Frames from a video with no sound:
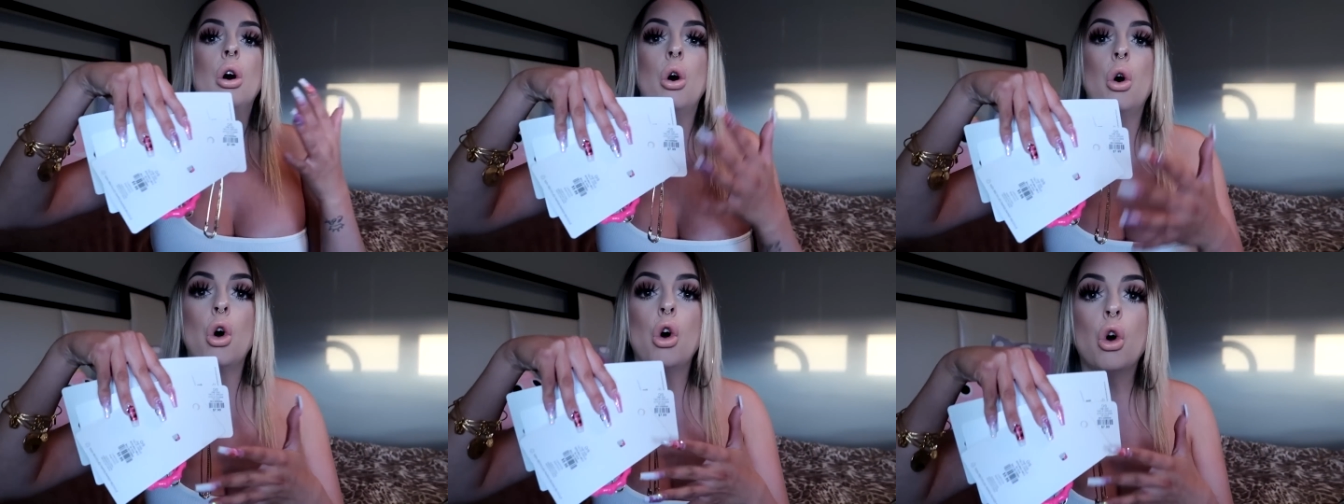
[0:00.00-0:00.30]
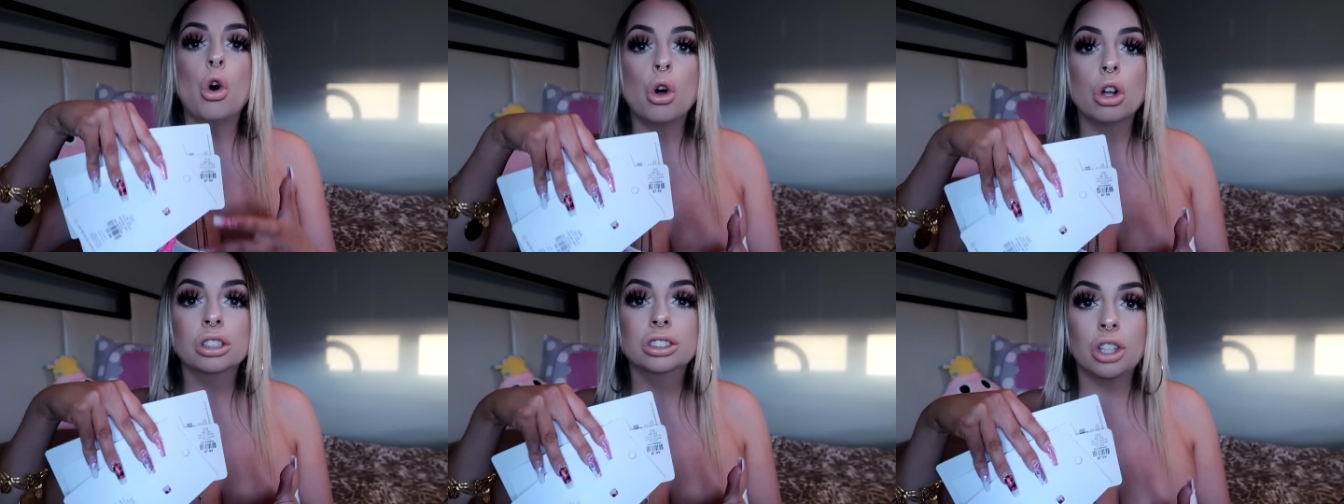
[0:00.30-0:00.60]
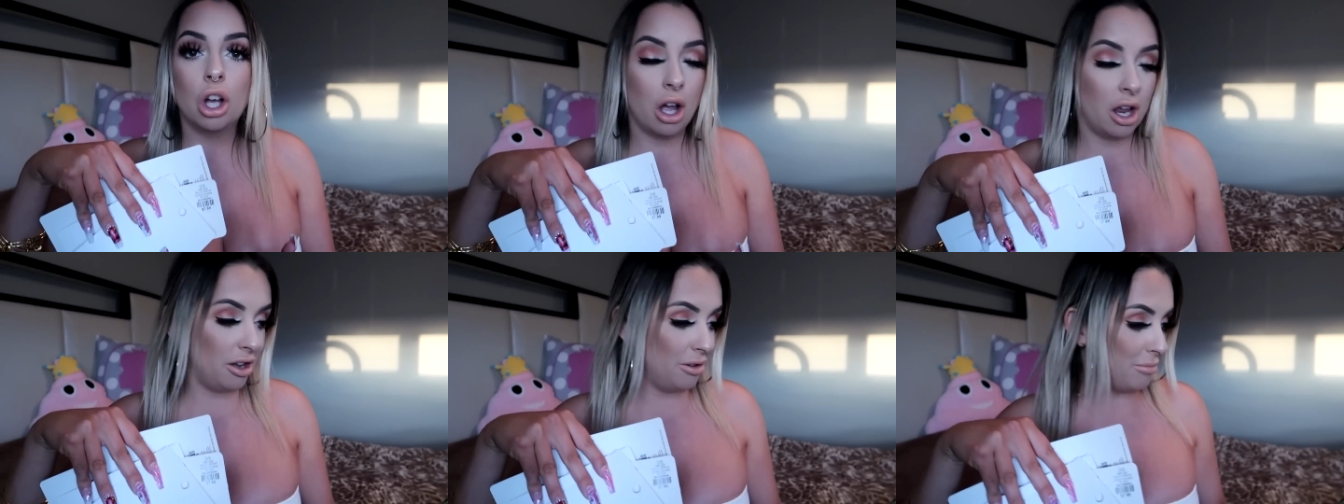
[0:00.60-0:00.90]
hold
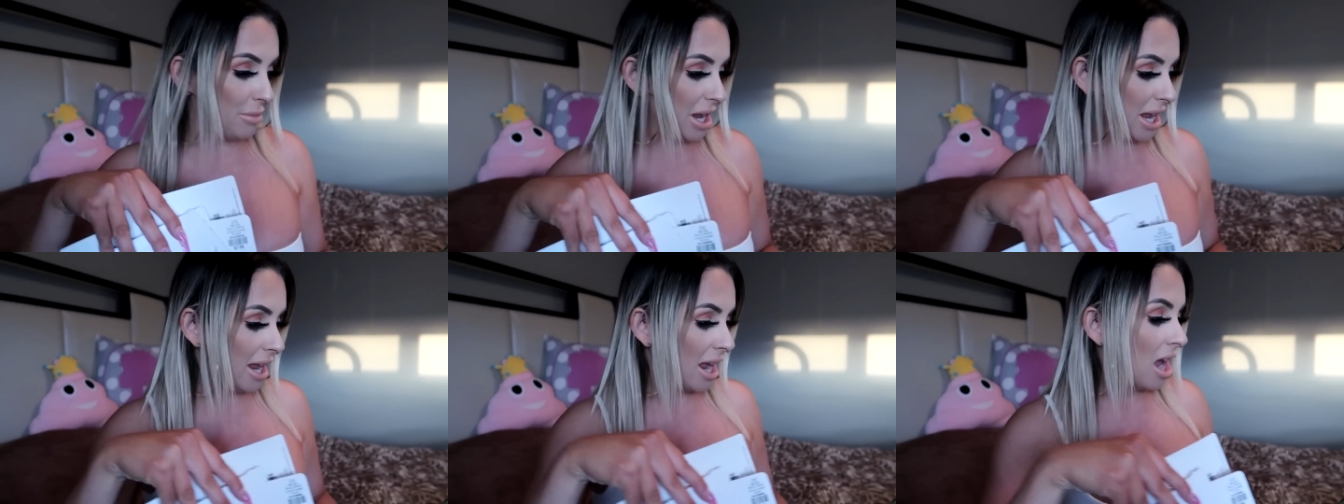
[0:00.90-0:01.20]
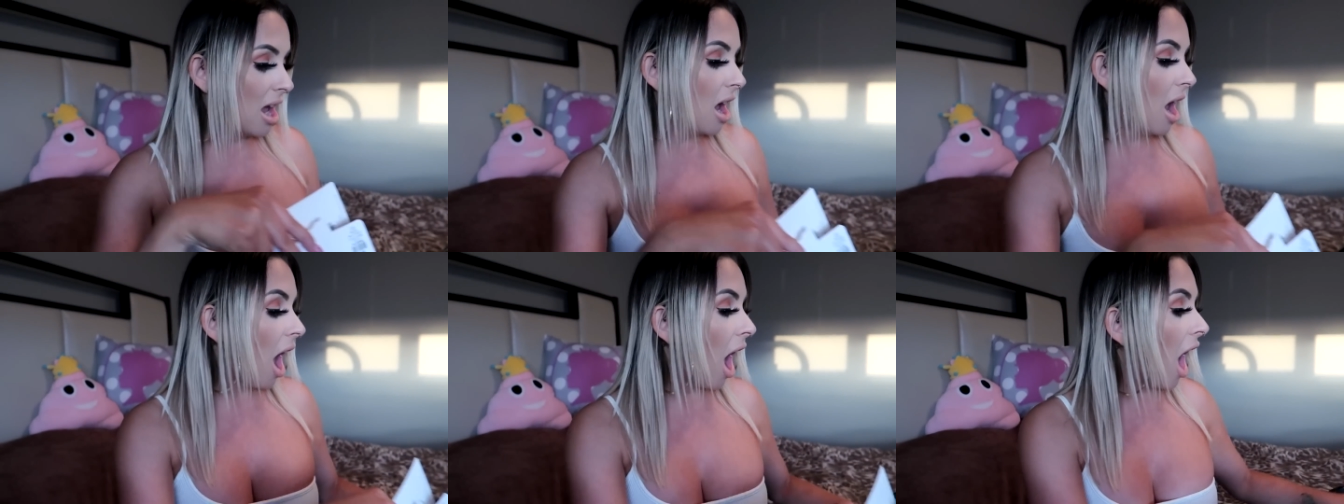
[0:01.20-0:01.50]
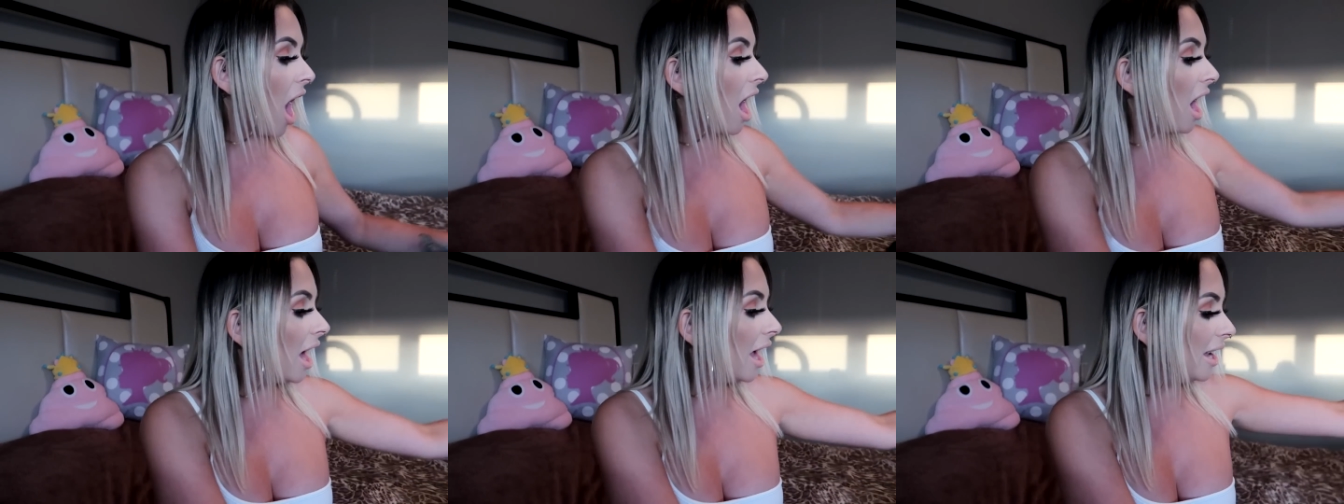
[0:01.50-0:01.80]
on me.
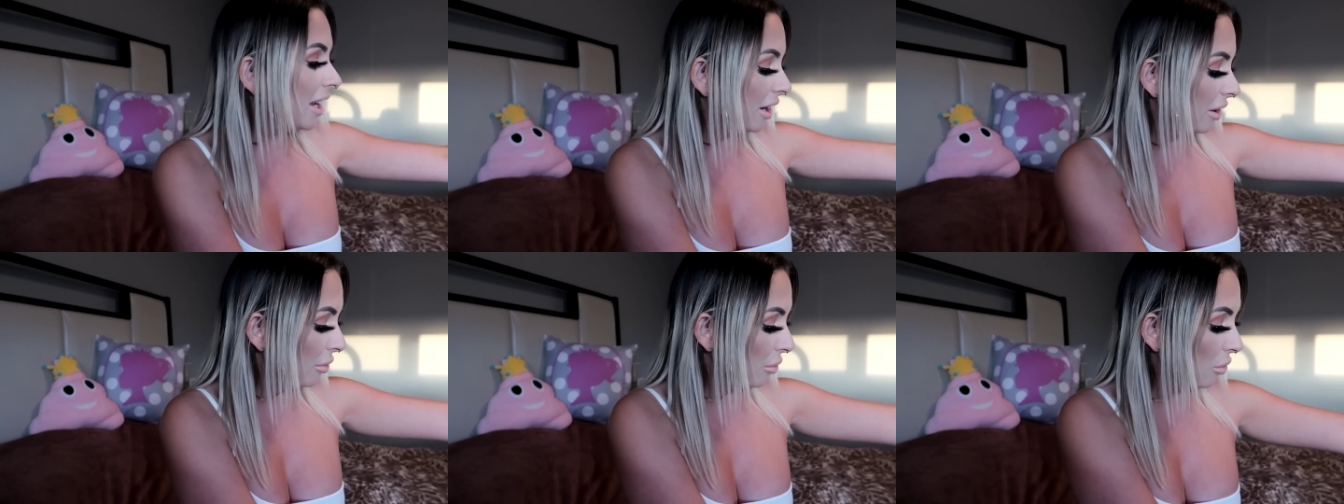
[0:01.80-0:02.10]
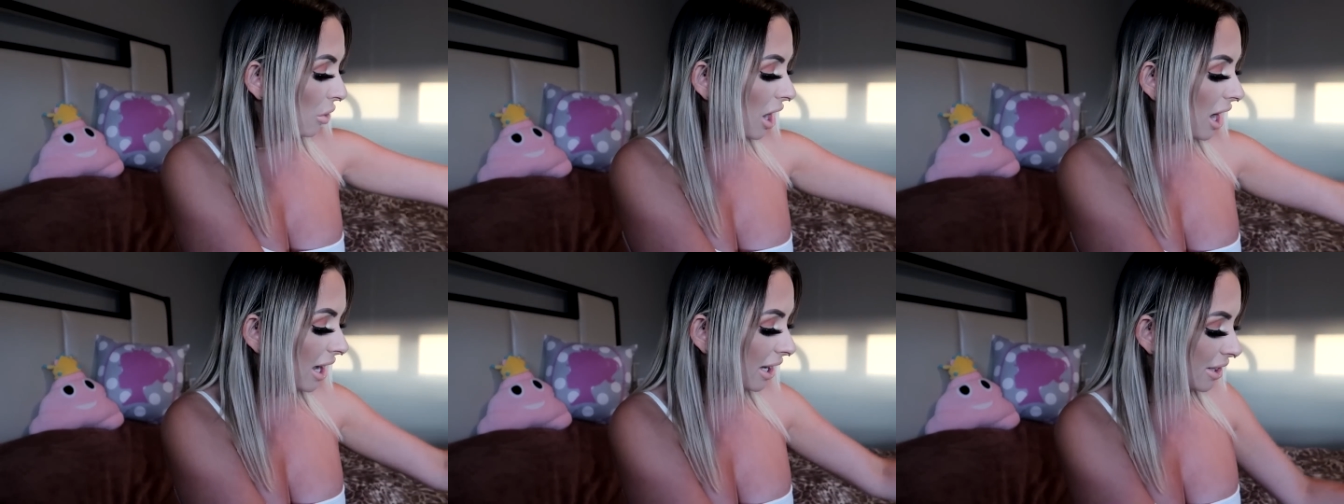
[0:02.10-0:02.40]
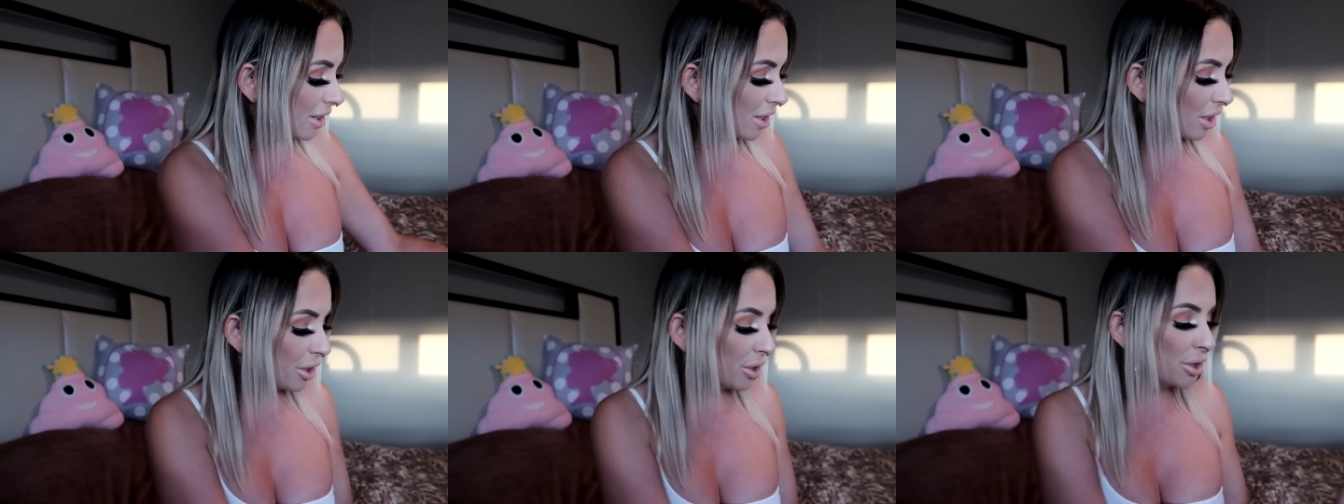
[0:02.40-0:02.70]
I
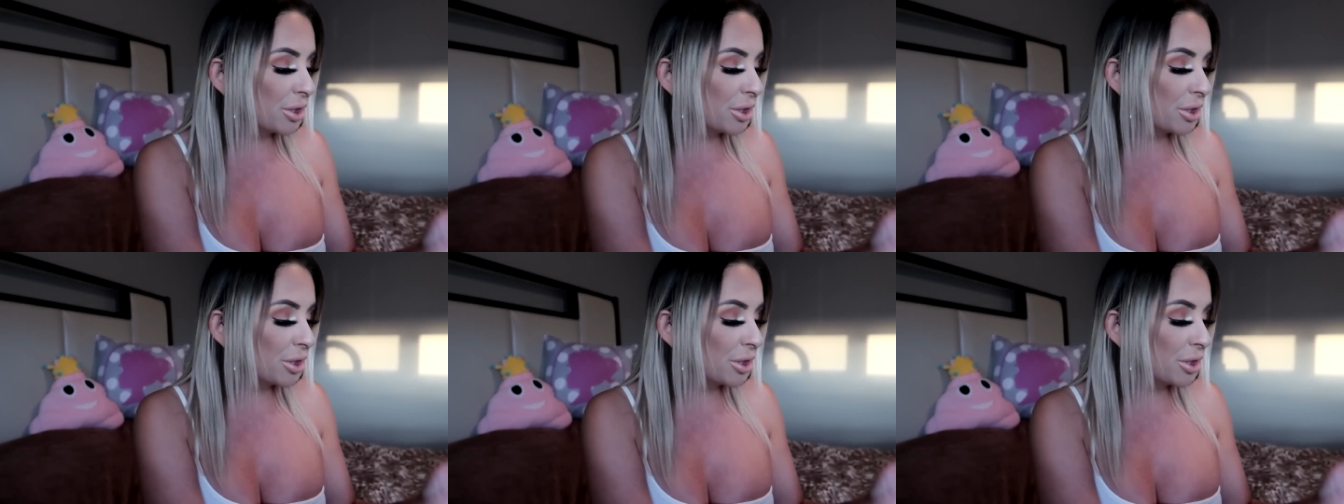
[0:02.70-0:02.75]
was